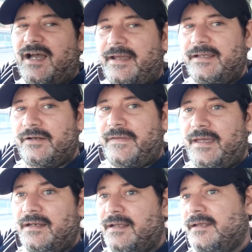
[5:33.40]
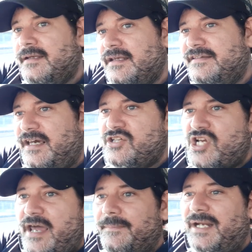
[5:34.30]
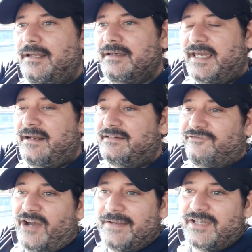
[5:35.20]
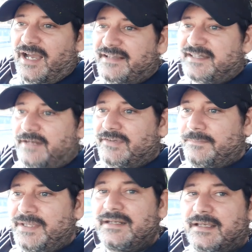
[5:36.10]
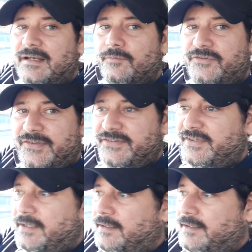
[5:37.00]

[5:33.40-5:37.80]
guy here that he's got a shot. I mean, I look at it as five guys kind of competing here, which is,